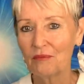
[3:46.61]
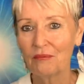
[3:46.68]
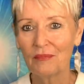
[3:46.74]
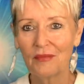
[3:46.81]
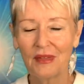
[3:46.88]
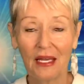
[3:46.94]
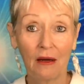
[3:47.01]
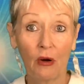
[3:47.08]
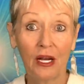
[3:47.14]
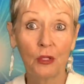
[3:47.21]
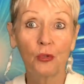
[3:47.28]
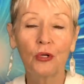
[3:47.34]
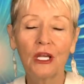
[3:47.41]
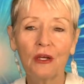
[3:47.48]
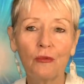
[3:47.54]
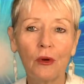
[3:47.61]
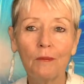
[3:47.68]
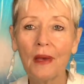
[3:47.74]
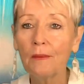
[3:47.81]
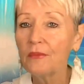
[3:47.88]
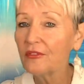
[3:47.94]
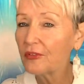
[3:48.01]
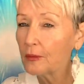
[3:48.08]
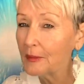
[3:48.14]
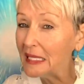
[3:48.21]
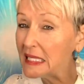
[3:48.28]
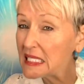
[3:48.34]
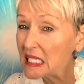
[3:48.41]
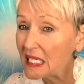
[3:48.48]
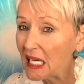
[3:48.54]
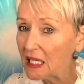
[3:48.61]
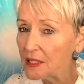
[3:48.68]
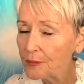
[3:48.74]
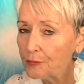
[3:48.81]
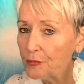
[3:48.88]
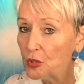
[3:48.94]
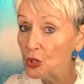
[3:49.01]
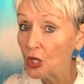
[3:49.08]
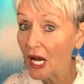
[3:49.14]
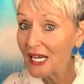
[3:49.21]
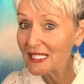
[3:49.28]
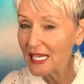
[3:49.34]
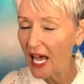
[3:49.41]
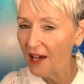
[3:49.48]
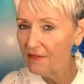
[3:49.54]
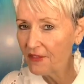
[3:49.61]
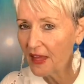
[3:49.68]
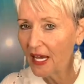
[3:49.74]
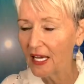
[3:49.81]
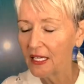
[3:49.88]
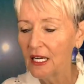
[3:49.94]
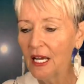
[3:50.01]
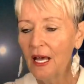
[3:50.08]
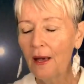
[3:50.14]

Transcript: they're unhooking, remember, from internet. You guys have that.